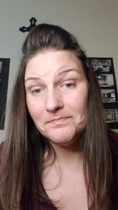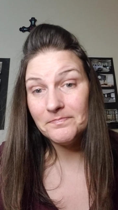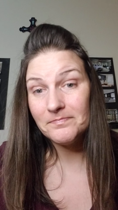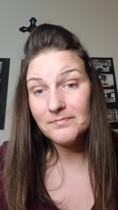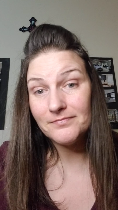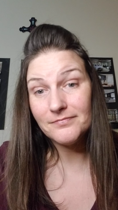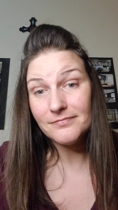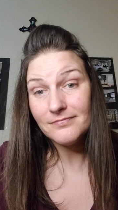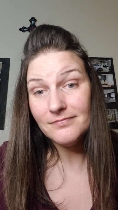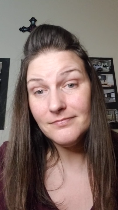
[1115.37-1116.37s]

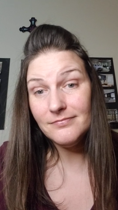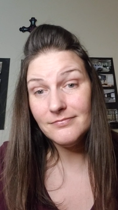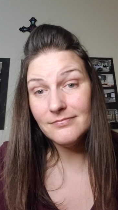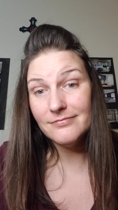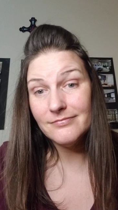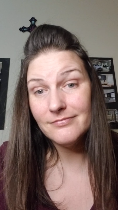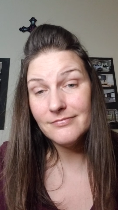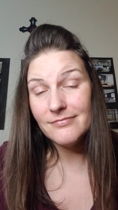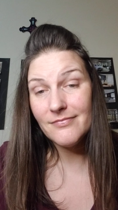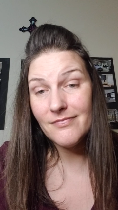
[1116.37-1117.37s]

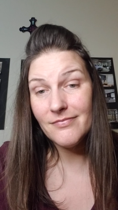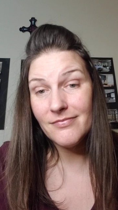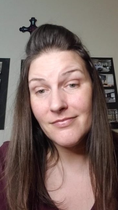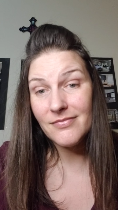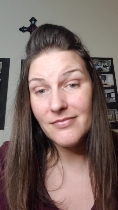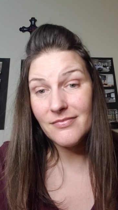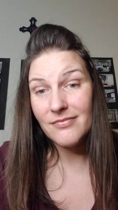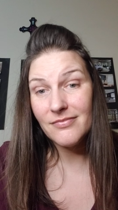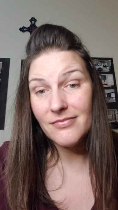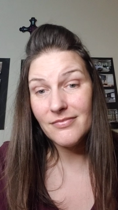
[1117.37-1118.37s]

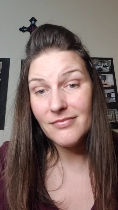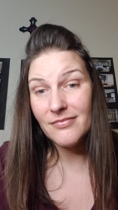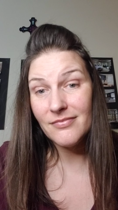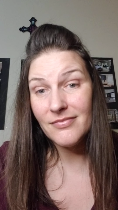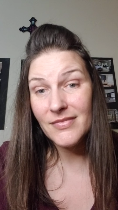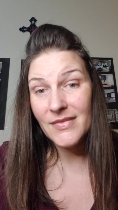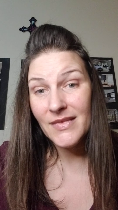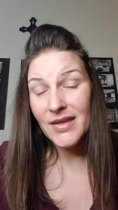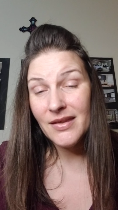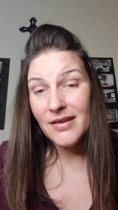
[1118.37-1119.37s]

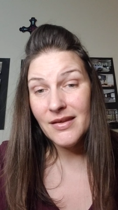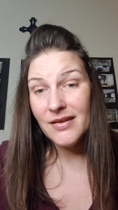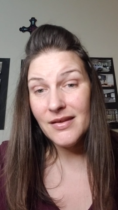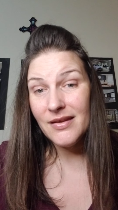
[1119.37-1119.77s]
(silence)